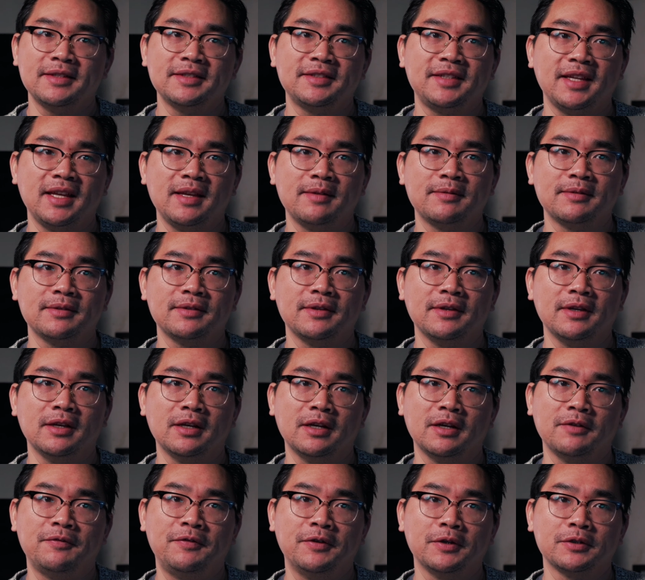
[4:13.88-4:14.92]
the same
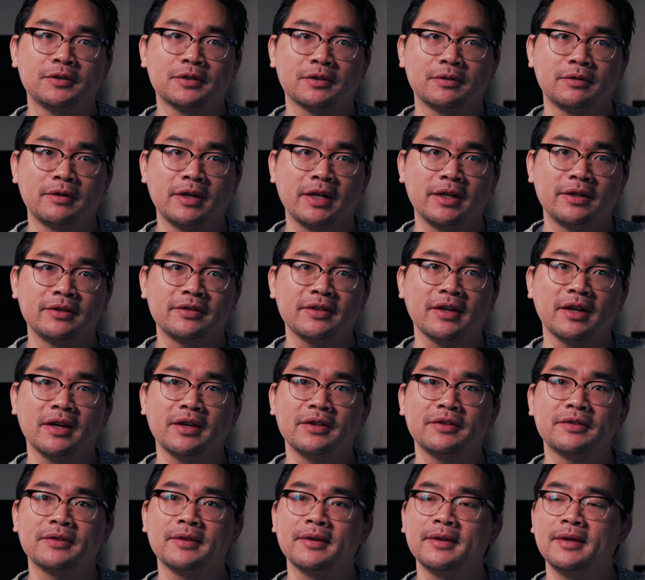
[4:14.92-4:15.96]
filter ring
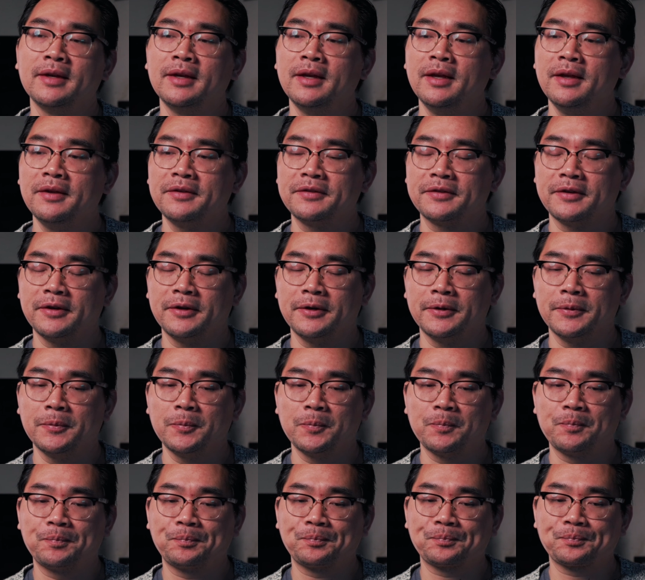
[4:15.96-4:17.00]
size. So
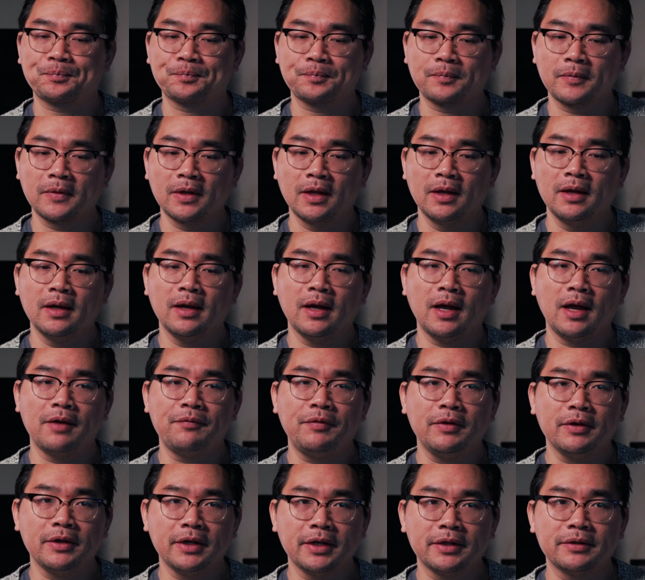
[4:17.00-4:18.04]
I
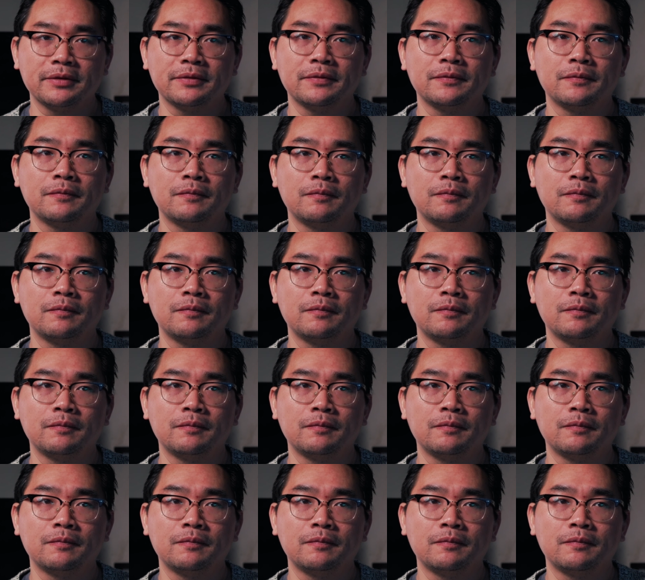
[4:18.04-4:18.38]
feel like